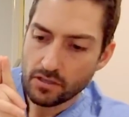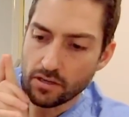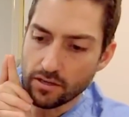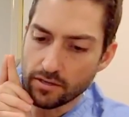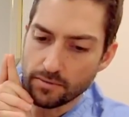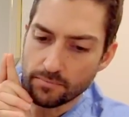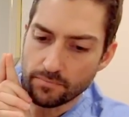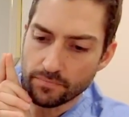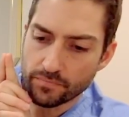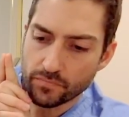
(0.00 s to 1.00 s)

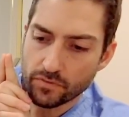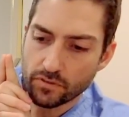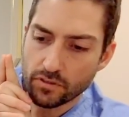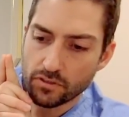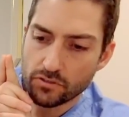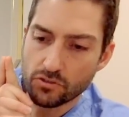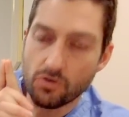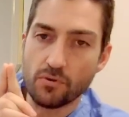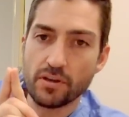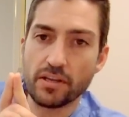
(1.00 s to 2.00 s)
Um,
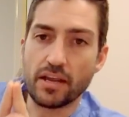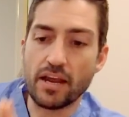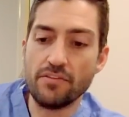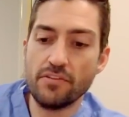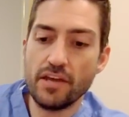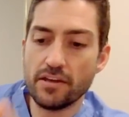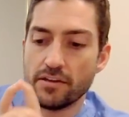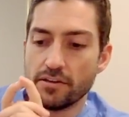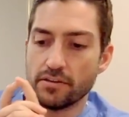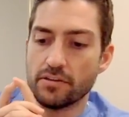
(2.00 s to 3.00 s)
so and
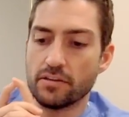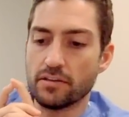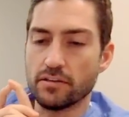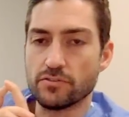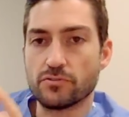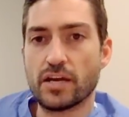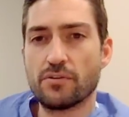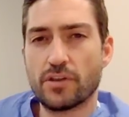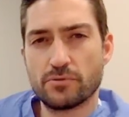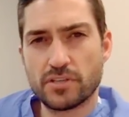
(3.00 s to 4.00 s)
then uh, so
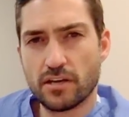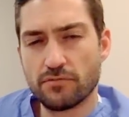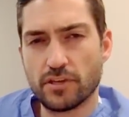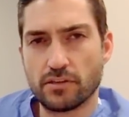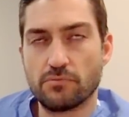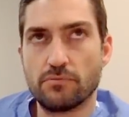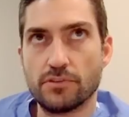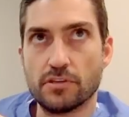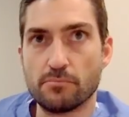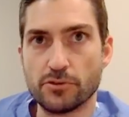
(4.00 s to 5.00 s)
that that was kind of like
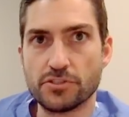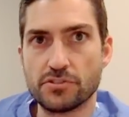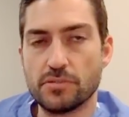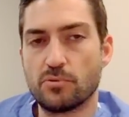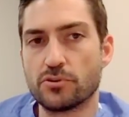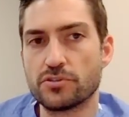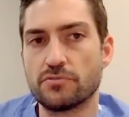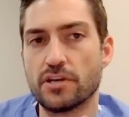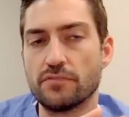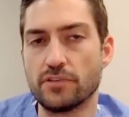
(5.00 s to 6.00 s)
the emergency portion,
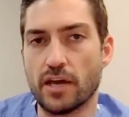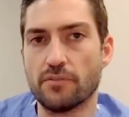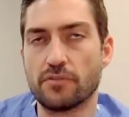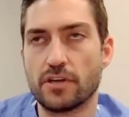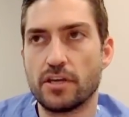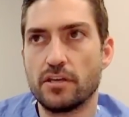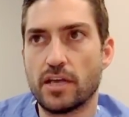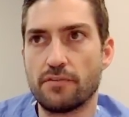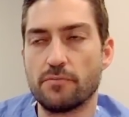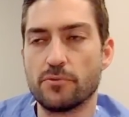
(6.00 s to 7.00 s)
right? If you have
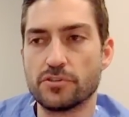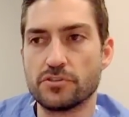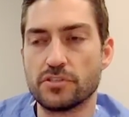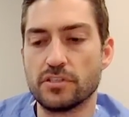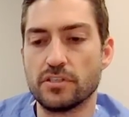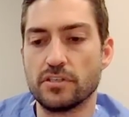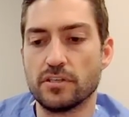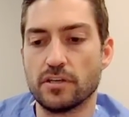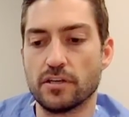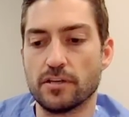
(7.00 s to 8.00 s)
have an
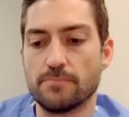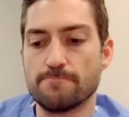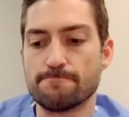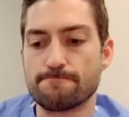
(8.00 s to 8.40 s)
emergency, um,